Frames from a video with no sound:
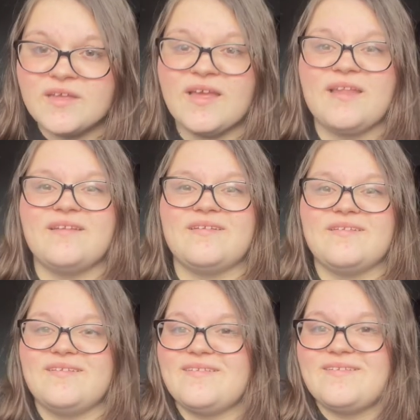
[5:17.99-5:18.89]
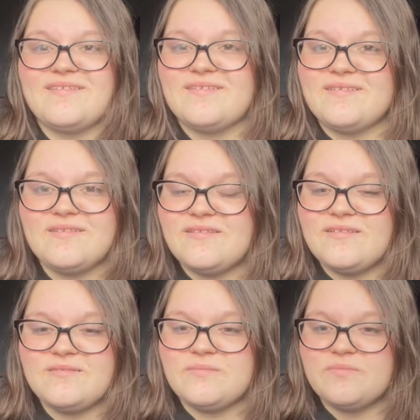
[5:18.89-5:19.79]
and
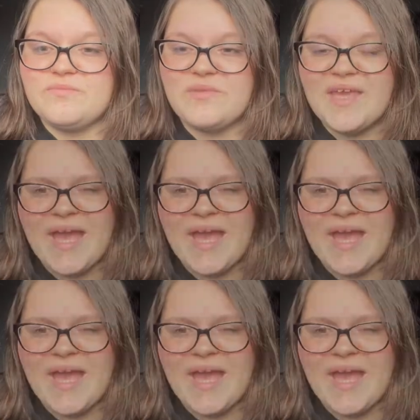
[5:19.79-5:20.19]
be happy.